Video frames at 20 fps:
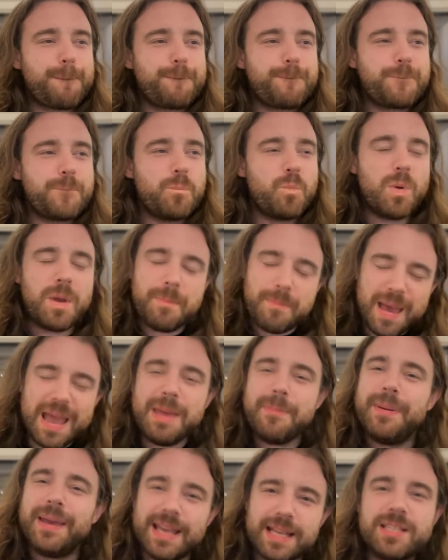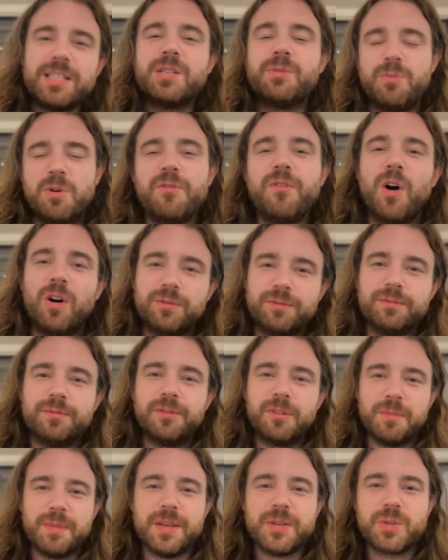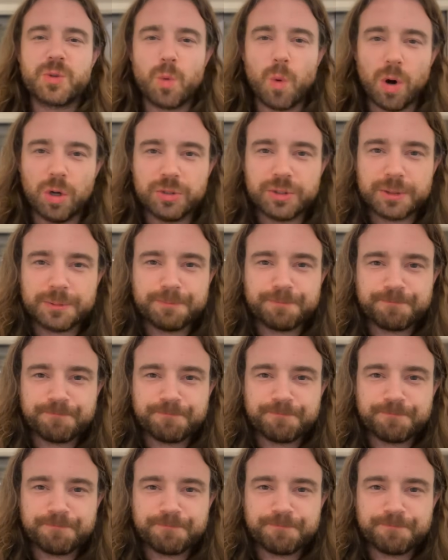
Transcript: We may begin to move on from this squad.